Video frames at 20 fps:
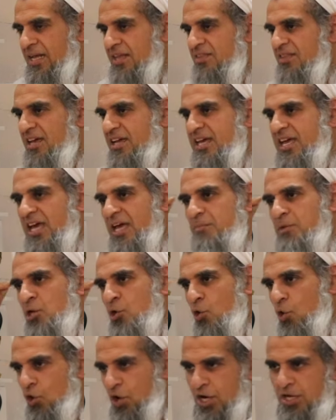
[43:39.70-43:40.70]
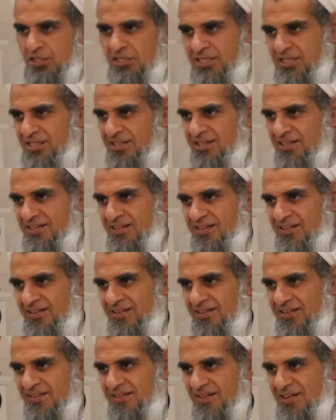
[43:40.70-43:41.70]
They came in Uhud,
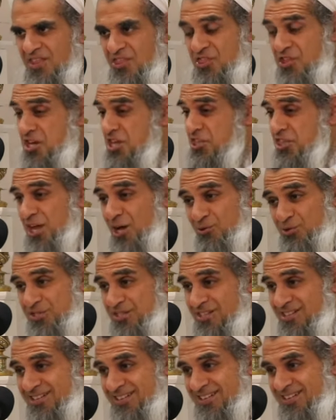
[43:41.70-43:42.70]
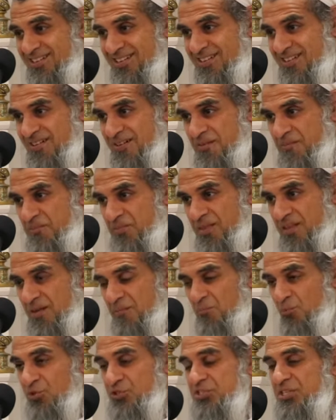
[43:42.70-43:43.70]
3,000.
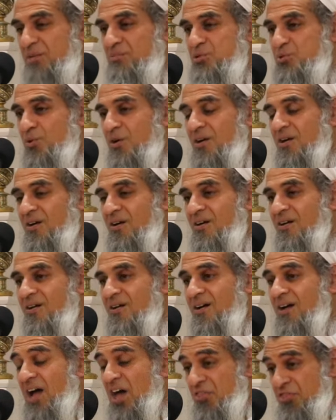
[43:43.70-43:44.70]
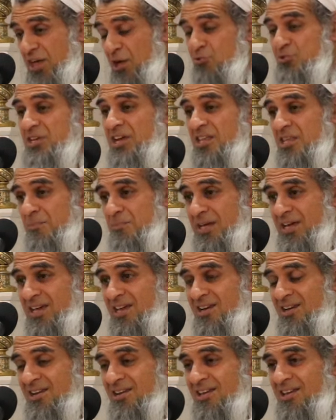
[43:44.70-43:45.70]
Muslims were 1,000 at the
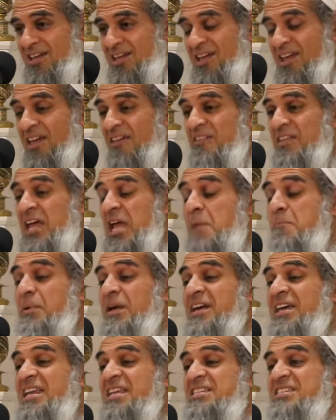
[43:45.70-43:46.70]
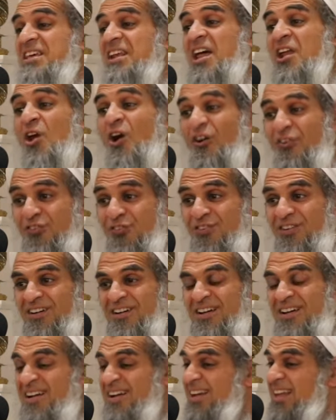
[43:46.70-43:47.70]
beginning. The hypocrites, they ran off,
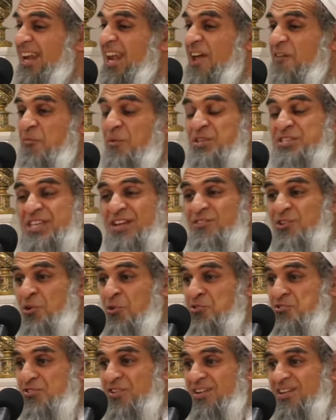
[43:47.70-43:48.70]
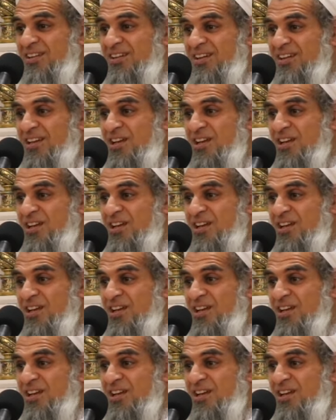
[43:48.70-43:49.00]
left with 700.